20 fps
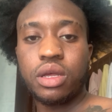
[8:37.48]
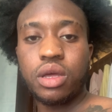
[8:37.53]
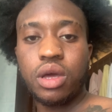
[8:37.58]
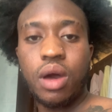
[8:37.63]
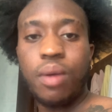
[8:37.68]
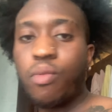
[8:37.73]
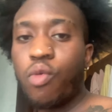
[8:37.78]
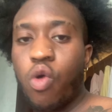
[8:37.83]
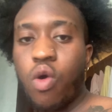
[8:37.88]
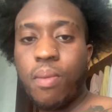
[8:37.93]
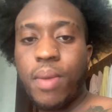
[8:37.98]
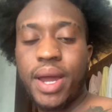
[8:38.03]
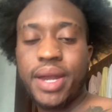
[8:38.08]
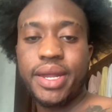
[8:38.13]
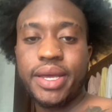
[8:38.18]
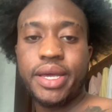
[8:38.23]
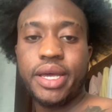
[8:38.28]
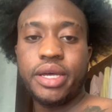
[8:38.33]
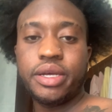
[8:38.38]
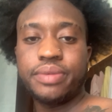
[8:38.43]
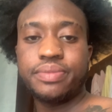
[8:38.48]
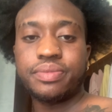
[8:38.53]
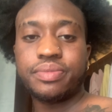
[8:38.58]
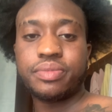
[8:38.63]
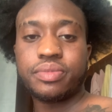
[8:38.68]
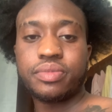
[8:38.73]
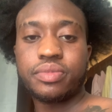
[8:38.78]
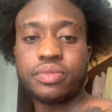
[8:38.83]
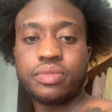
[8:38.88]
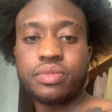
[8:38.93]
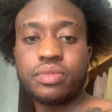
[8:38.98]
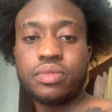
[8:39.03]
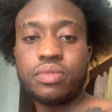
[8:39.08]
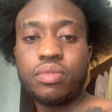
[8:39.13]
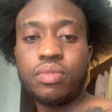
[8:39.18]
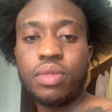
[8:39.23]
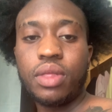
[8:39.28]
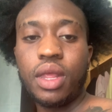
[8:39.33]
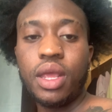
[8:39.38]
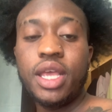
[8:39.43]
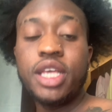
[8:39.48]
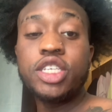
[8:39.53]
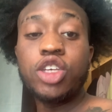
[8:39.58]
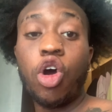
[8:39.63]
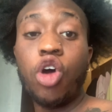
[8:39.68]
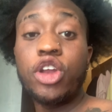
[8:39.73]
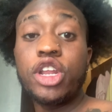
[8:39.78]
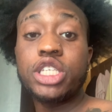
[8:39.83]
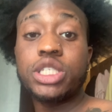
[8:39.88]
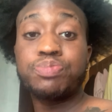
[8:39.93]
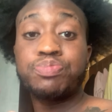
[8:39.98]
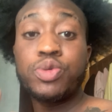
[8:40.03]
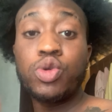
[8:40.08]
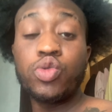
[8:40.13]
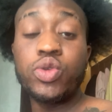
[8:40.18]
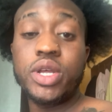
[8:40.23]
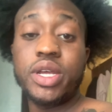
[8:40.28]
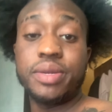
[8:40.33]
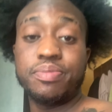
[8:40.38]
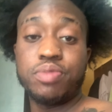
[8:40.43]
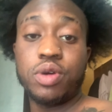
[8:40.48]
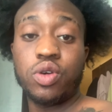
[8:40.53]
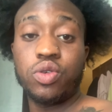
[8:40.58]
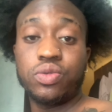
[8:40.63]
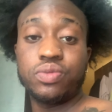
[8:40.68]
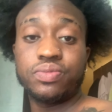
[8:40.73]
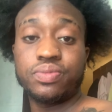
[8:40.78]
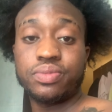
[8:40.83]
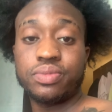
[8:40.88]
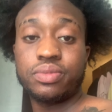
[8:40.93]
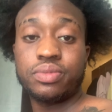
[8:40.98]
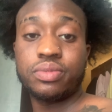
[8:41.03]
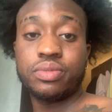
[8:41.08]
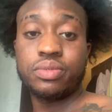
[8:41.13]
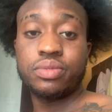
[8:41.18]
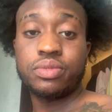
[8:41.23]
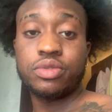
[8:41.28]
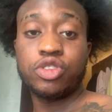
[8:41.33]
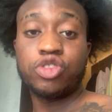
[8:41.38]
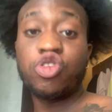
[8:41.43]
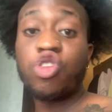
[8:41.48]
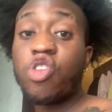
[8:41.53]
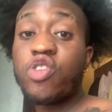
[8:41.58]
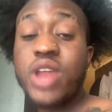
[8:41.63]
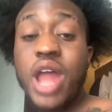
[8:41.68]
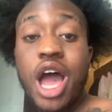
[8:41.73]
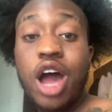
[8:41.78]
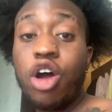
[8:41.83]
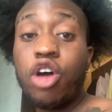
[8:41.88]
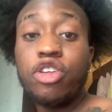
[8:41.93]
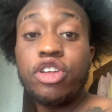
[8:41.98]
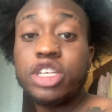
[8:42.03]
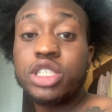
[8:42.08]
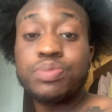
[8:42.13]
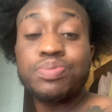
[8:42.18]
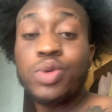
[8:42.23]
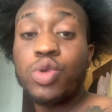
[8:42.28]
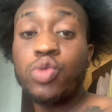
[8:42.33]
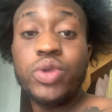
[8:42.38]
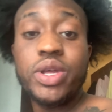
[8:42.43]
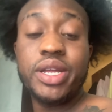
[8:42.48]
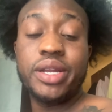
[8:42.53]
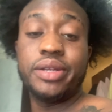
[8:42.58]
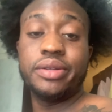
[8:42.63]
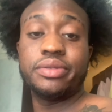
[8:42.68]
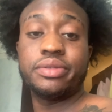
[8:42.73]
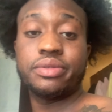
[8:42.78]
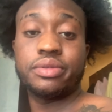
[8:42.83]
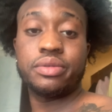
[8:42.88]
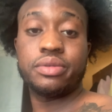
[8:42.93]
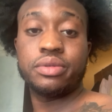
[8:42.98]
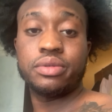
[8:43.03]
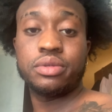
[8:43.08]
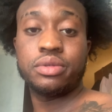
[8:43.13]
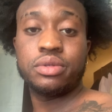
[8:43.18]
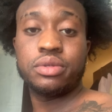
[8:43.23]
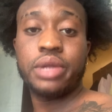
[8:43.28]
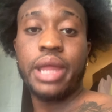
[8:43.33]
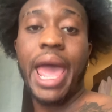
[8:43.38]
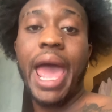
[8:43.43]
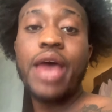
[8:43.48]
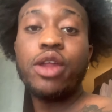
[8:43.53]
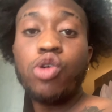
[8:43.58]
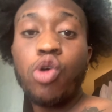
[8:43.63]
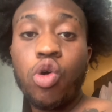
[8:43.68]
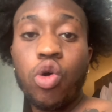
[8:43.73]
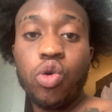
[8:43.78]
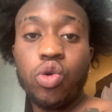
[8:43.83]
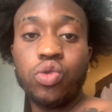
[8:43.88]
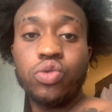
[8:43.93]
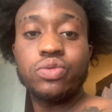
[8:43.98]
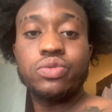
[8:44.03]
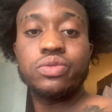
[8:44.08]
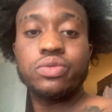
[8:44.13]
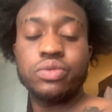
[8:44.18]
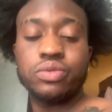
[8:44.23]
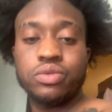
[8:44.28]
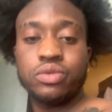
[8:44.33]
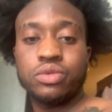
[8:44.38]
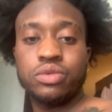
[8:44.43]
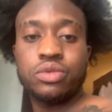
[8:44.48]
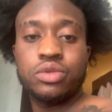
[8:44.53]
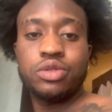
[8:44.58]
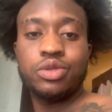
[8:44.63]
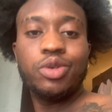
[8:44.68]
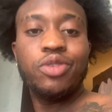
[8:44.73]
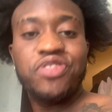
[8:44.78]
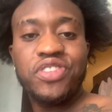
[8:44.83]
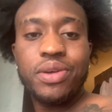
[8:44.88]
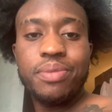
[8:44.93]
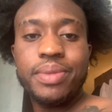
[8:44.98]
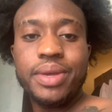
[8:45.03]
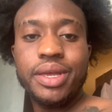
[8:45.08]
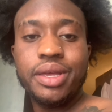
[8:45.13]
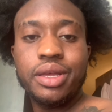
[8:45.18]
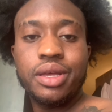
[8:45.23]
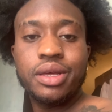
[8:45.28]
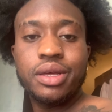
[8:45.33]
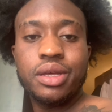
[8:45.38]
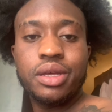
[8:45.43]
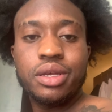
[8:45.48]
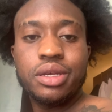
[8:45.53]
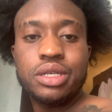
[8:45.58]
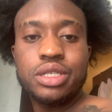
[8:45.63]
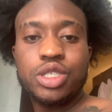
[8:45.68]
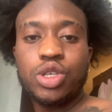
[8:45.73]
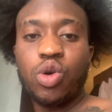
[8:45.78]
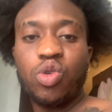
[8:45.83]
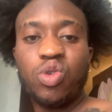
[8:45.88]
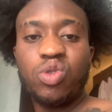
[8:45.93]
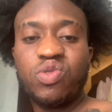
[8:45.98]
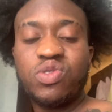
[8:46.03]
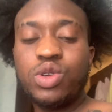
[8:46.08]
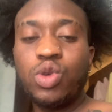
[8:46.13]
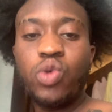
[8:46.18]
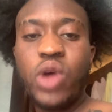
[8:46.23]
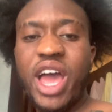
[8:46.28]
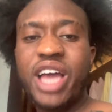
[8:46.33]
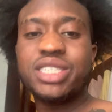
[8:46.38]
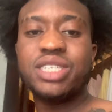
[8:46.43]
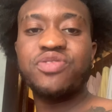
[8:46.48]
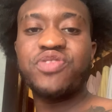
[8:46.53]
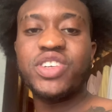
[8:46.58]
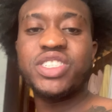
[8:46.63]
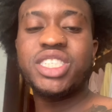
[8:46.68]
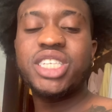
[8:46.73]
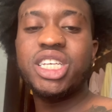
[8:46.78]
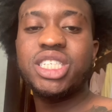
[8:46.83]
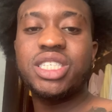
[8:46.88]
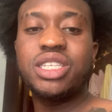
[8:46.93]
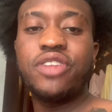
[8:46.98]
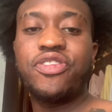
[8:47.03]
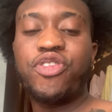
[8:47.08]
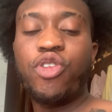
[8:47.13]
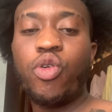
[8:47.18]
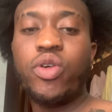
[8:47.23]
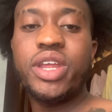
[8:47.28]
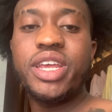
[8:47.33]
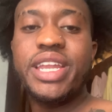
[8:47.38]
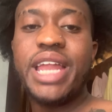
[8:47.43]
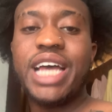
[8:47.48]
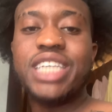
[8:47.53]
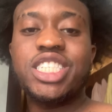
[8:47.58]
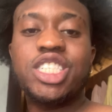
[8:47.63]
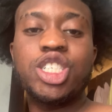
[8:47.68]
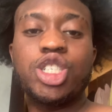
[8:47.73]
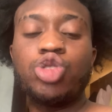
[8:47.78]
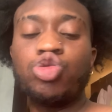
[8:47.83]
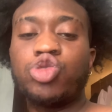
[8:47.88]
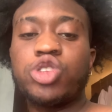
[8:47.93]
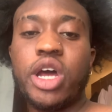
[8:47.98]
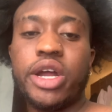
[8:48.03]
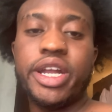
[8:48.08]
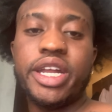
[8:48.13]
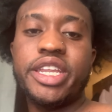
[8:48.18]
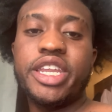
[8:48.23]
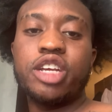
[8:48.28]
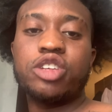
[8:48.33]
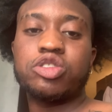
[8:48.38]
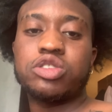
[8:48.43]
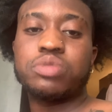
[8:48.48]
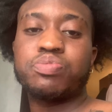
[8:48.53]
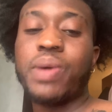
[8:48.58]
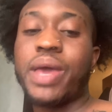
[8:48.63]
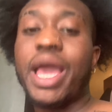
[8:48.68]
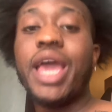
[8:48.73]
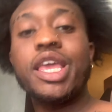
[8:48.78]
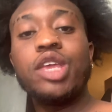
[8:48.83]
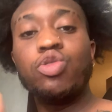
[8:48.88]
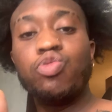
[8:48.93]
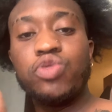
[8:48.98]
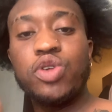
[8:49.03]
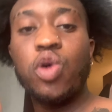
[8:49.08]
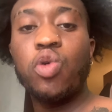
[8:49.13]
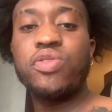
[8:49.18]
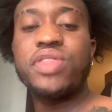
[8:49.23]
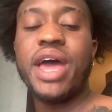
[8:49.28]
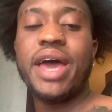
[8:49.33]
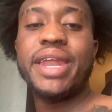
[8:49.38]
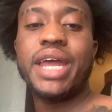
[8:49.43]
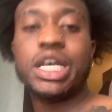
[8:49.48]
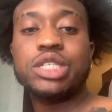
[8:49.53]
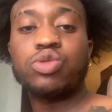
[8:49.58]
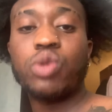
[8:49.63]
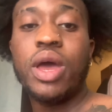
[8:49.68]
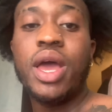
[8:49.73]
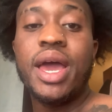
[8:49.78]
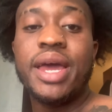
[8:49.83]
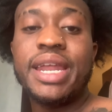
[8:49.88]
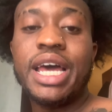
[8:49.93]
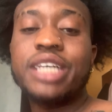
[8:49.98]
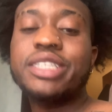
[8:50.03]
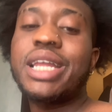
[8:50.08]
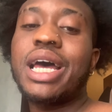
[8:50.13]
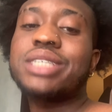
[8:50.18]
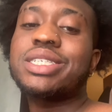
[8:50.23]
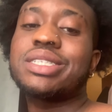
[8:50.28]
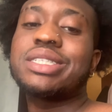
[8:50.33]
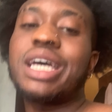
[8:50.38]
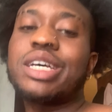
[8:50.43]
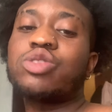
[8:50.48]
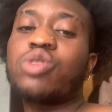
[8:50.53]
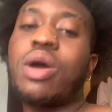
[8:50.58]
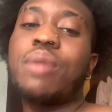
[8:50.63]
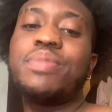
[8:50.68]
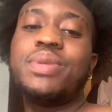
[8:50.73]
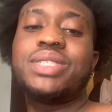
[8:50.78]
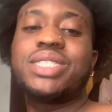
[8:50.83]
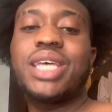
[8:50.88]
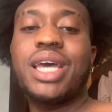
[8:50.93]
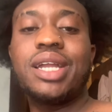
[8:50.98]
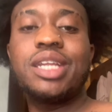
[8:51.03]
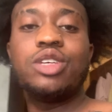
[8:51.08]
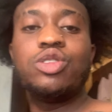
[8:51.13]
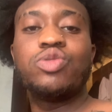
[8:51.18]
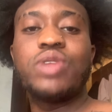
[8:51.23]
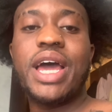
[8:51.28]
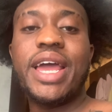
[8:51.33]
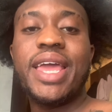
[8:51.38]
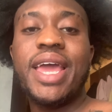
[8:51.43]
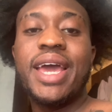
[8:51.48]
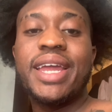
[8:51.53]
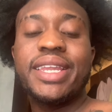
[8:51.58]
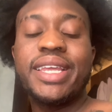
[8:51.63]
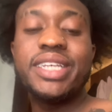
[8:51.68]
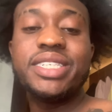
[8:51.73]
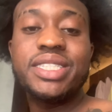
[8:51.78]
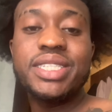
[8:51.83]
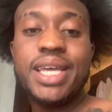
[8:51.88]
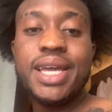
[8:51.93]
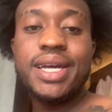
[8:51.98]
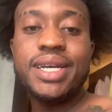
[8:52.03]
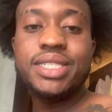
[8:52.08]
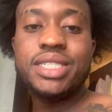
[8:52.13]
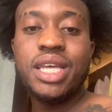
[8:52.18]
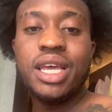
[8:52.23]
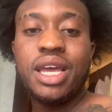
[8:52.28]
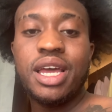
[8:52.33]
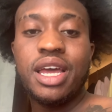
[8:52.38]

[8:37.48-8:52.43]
Come on, my nigga. He's undisputed, bro. You're not undisputed at all. You feel me? So you asking for 60-40, that's just you trying to disrespect, and you know that. That's what. that, that's that's why I be telling you, like these niggas